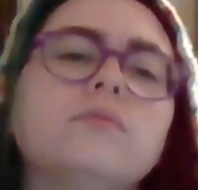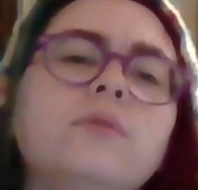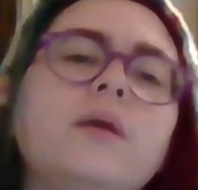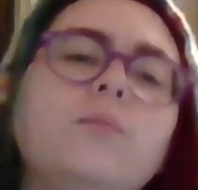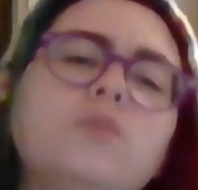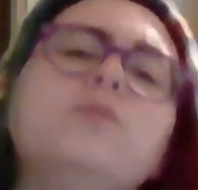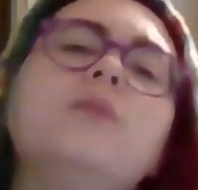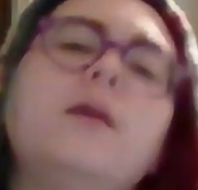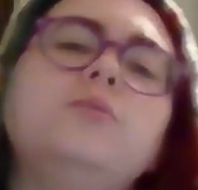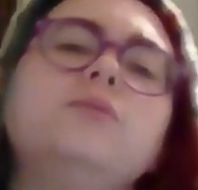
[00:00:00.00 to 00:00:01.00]
Okay,
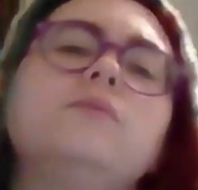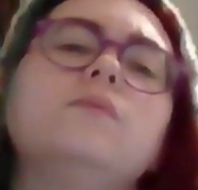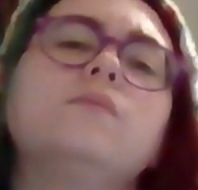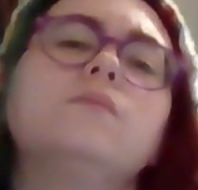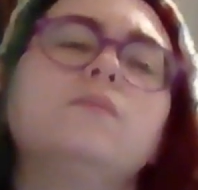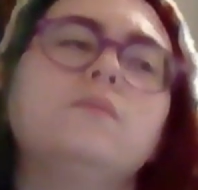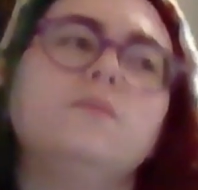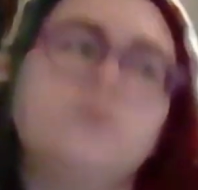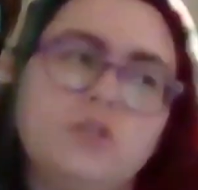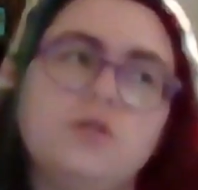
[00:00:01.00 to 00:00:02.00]
multiple options.
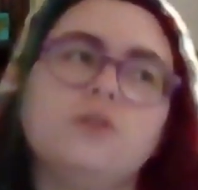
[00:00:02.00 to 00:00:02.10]
Which is